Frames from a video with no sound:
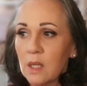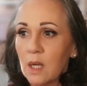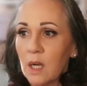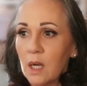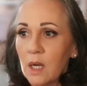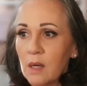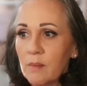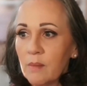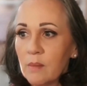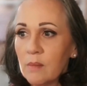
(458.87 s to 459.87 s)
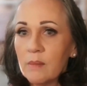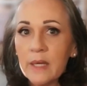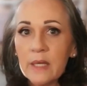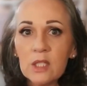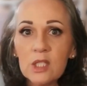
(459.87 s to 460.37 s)
my
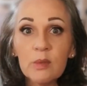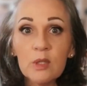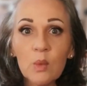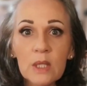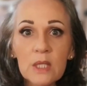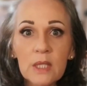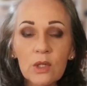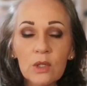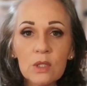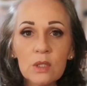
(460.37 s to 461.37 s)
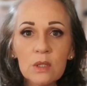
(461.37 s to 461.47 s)
customers want stickers.